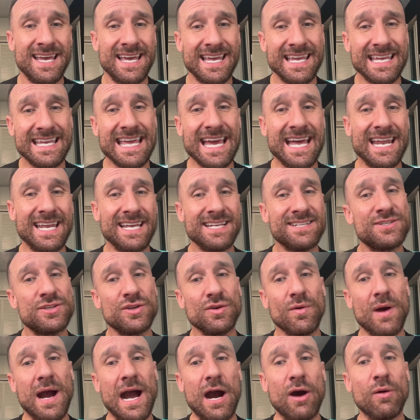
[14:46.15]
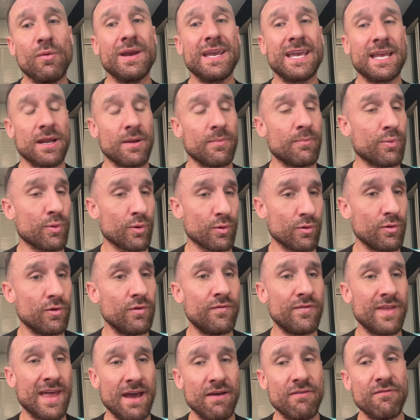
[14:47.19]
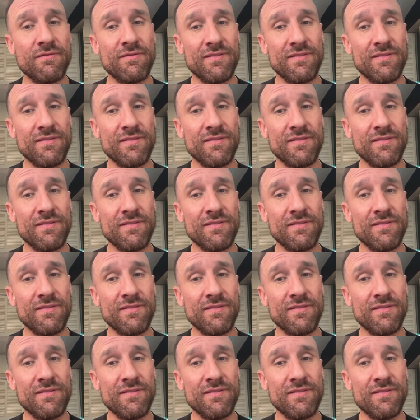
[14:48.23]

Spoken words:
get into how we can improve that